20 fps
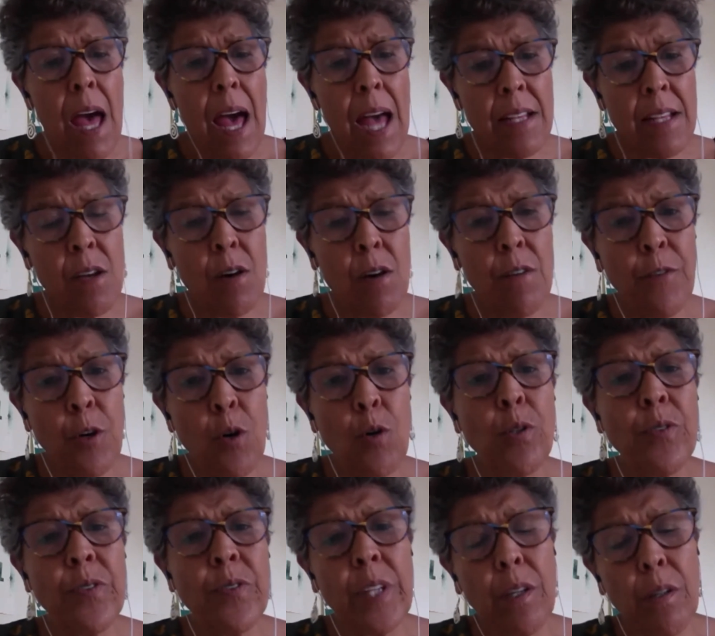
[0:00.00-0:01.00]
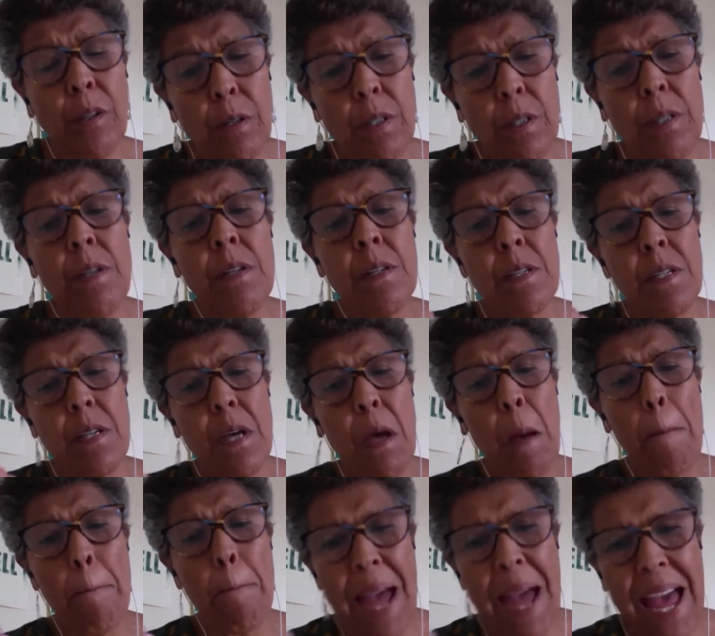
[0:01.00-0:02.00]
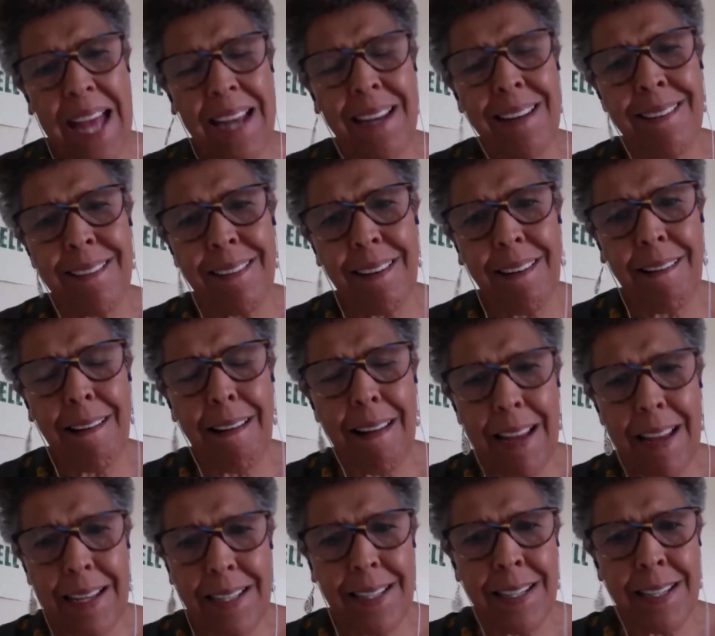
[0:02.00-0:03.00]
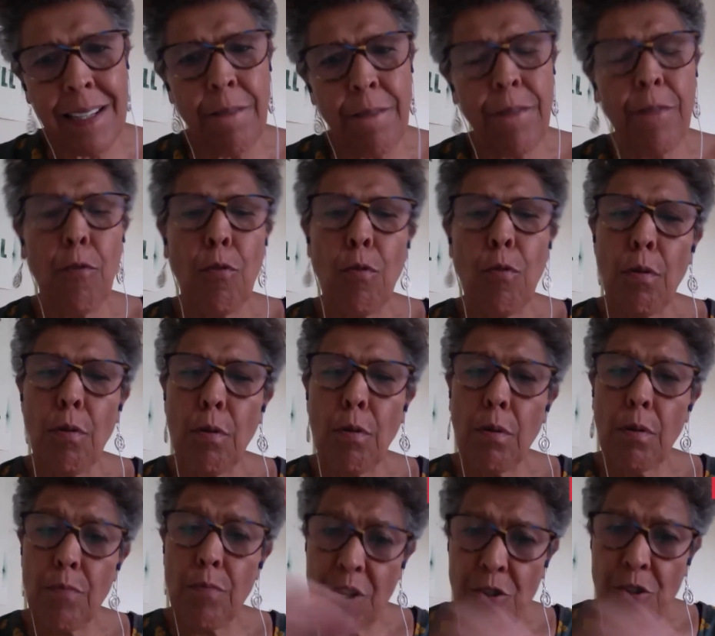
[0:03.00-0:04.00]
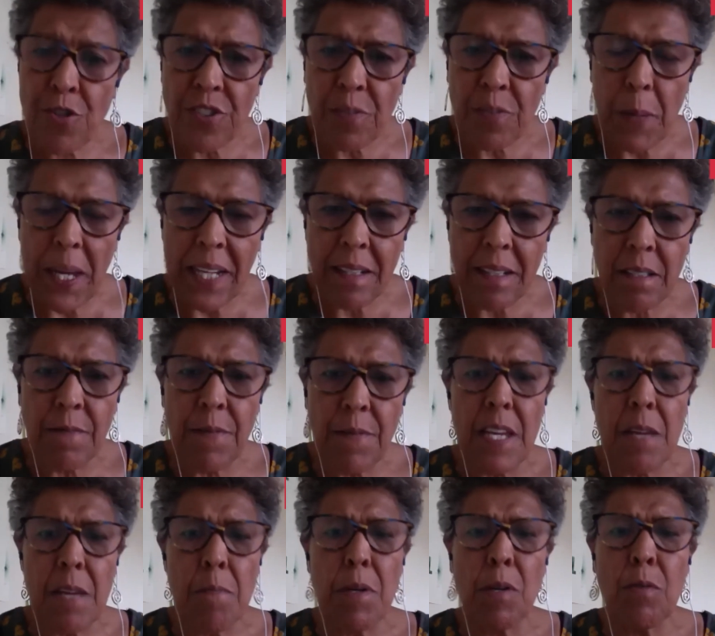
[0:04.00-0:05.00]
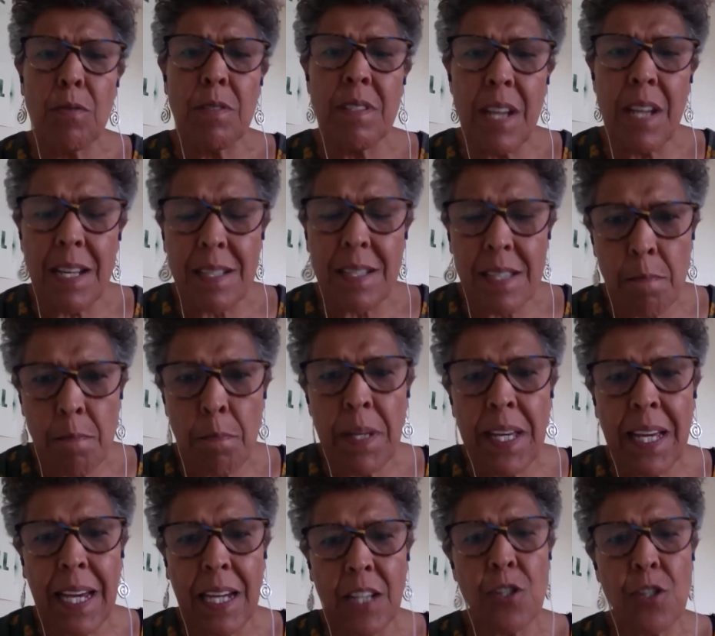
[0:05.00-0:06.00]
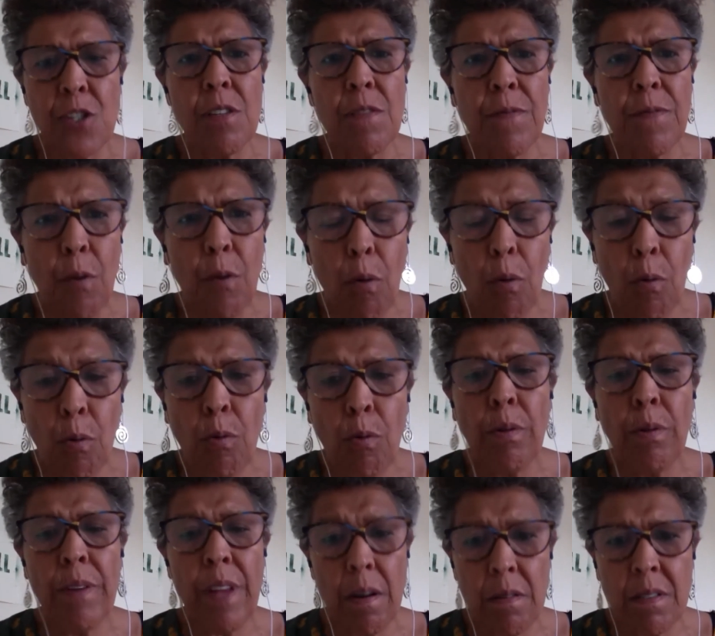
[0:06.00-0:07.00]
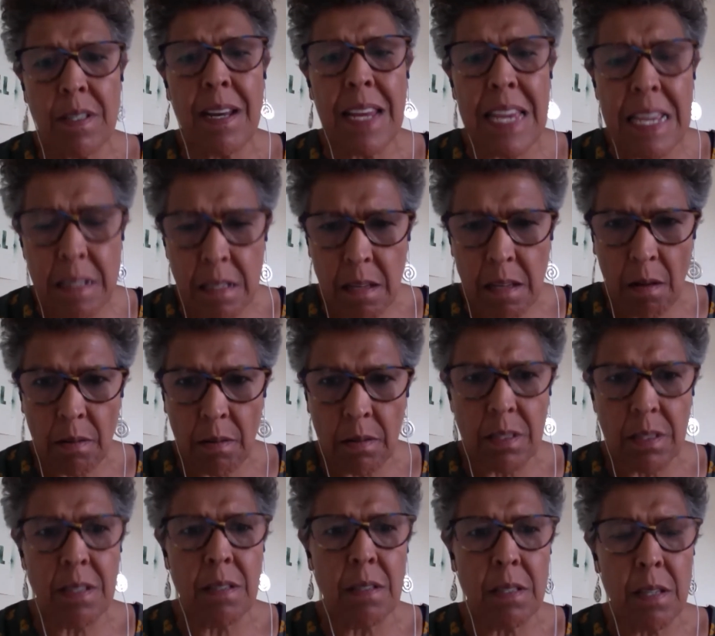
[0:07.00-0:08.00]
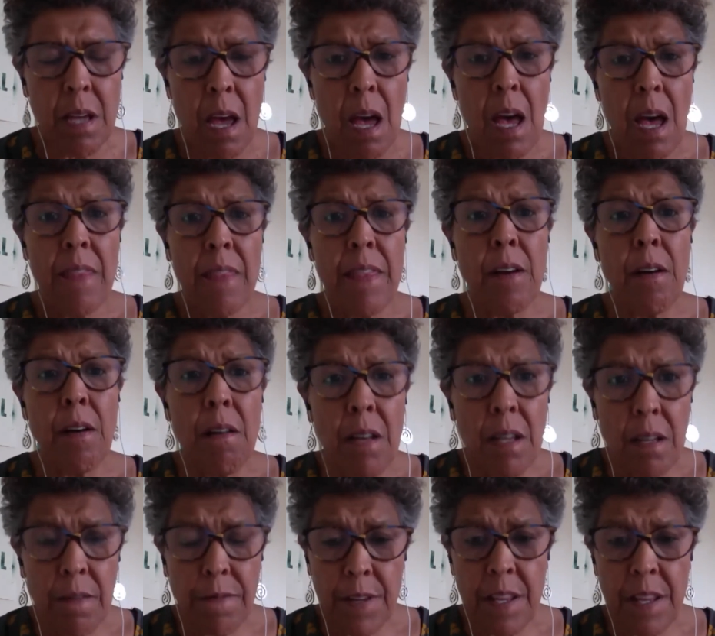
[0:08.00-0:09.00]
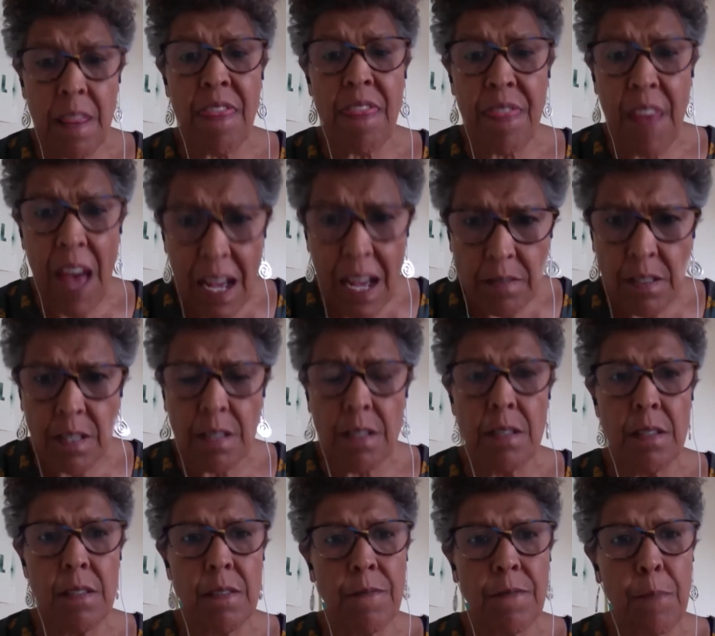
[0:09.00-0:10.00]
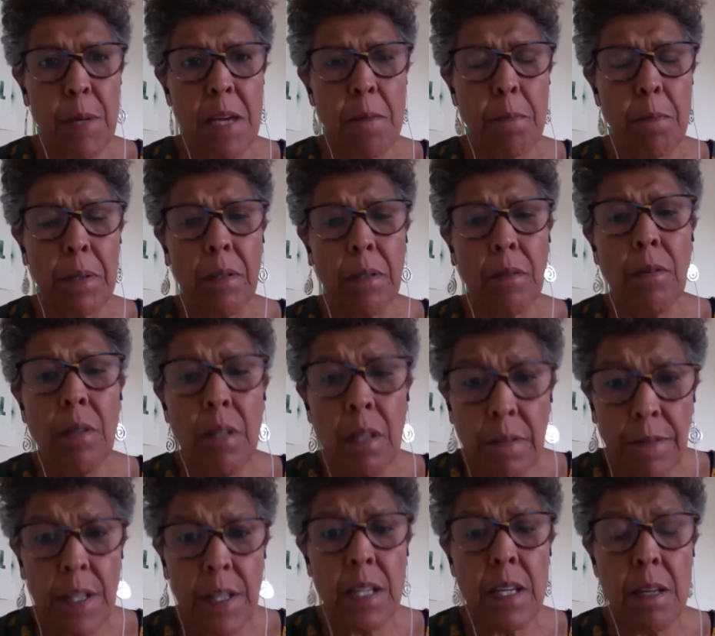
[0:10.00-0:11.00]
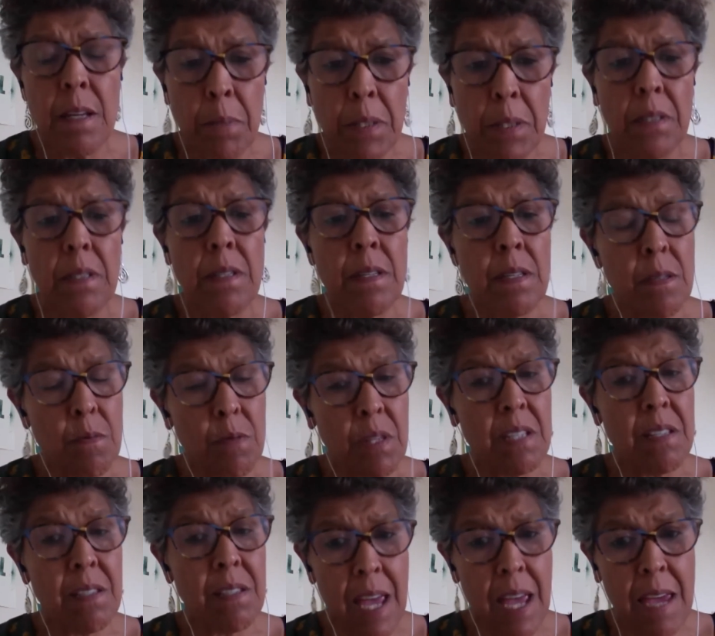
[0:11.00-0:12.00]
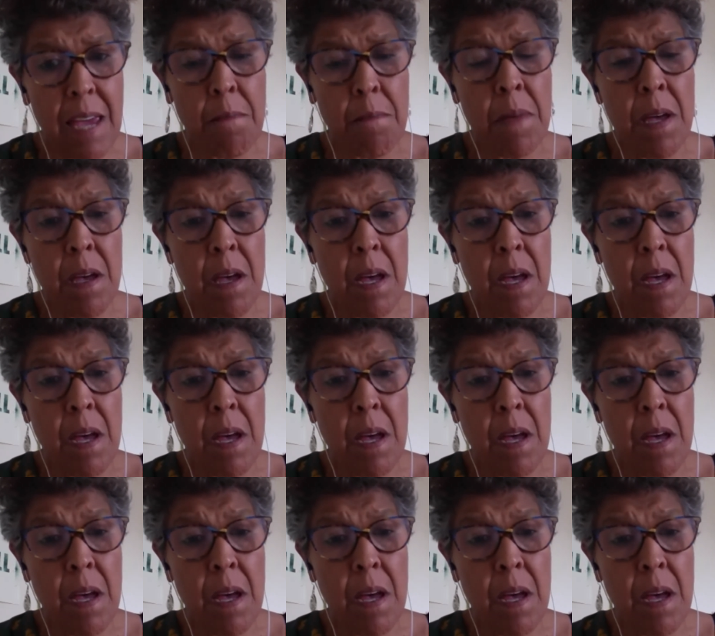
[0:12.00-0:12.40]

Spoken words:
And so of course they couldn't ban cladding for retrospectively because it has implications for all those leaseholders that are living, thousands of people who live in buildings with the same